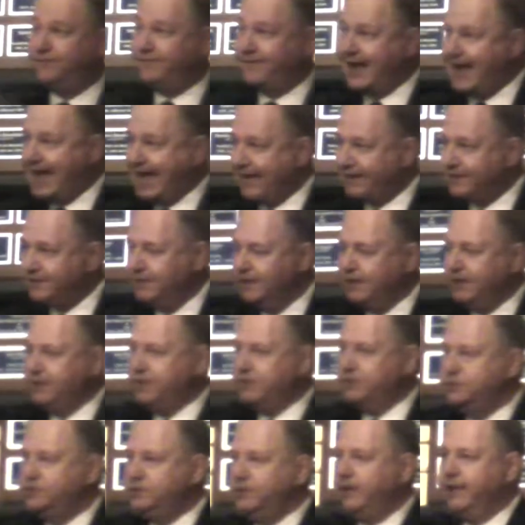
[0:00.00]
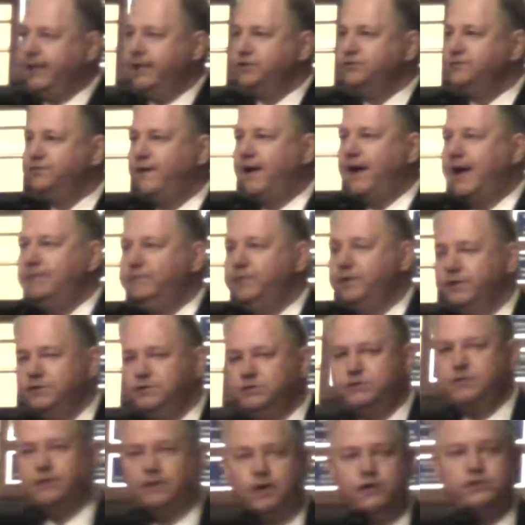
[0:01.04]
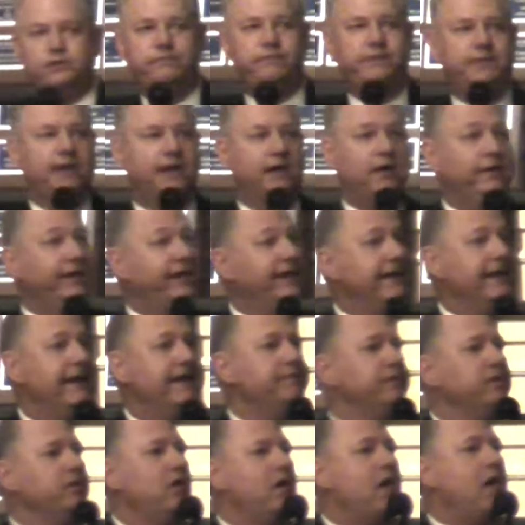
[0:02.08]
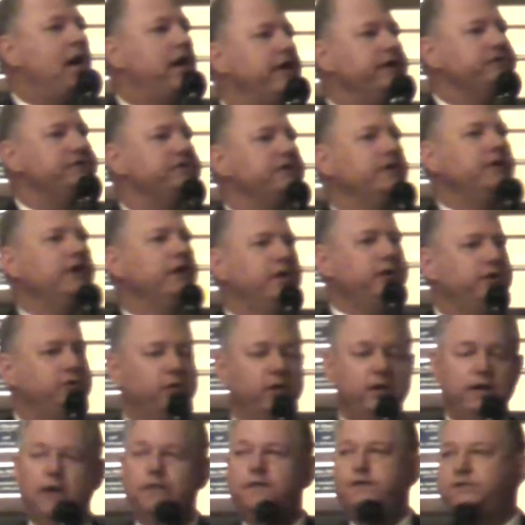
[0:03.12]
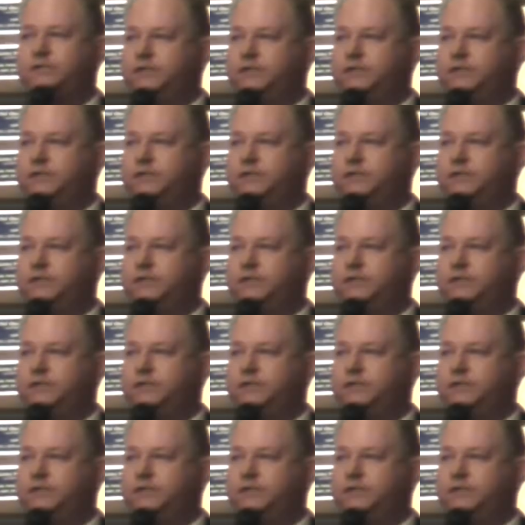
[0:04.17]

In fact, during his 5 years as coach at Carroll, he never lost to another